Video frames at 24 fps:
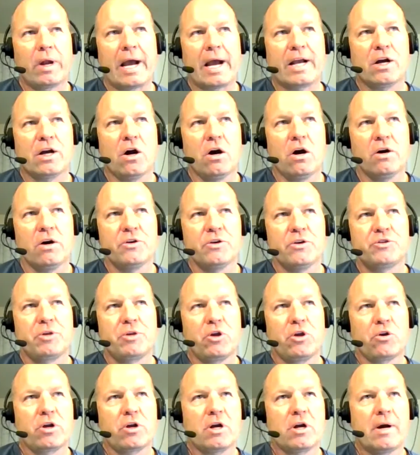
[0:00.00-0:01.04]
call is
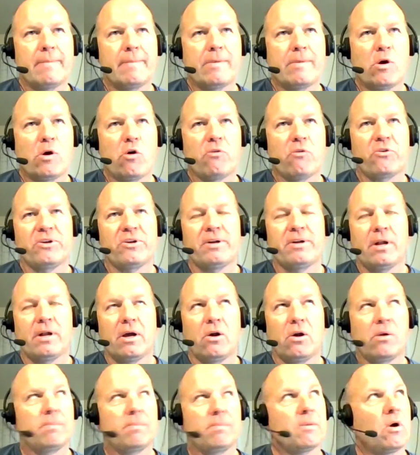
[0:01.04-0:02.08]

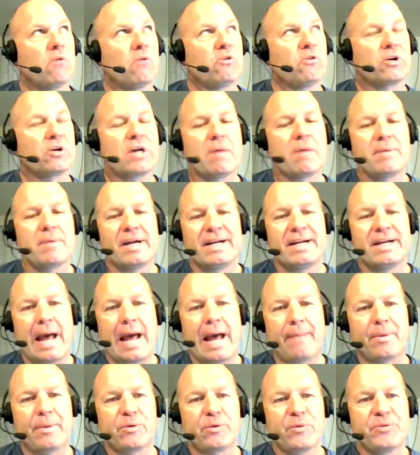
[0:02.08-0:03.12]
overcome and
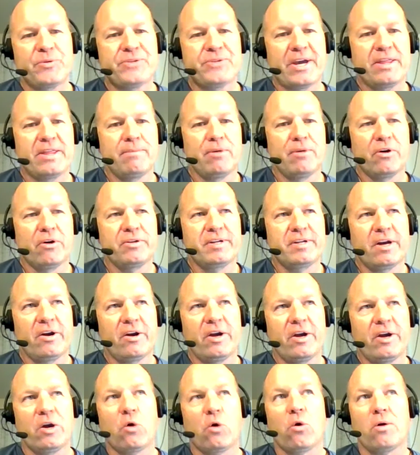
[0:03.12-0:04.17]
adapt, as we say in the
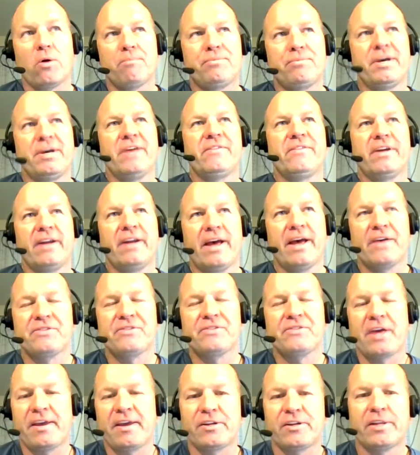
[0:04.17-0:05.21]
military, or pivot, as
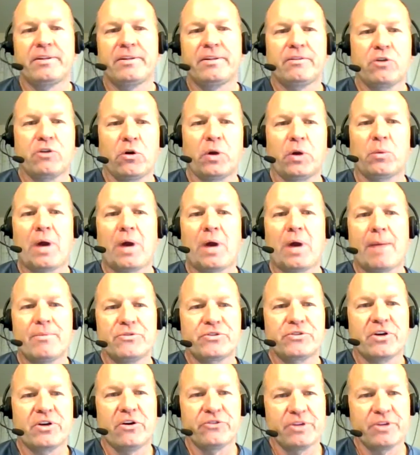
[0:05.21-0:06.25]
Tony Robbins
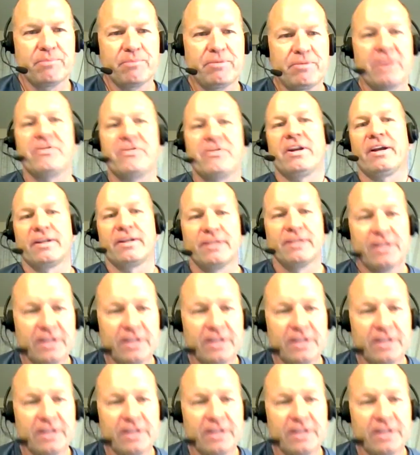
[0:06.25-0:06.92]
calls it, pivoting.